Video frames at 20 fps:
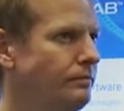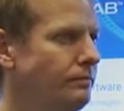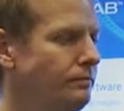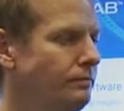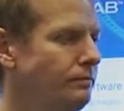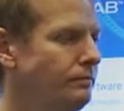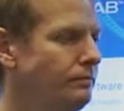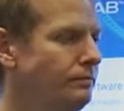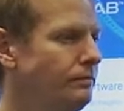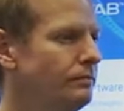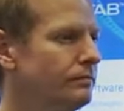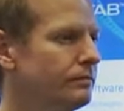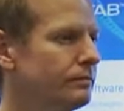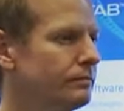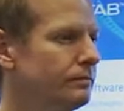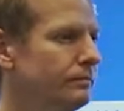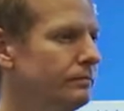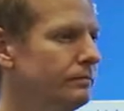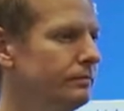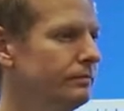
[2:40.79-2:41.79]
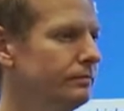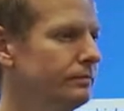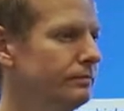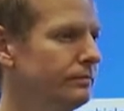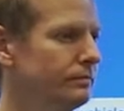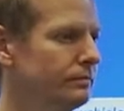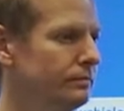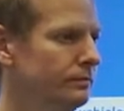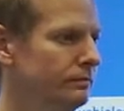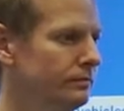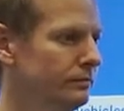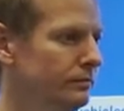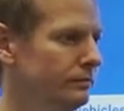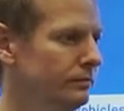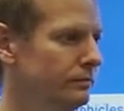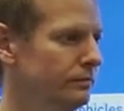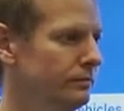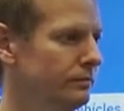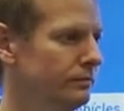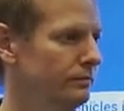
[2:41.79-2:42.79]

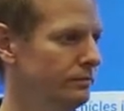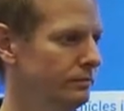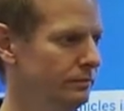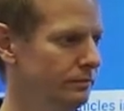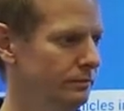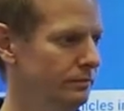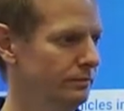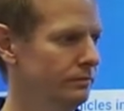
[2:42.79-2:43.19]
The person shown says nothing.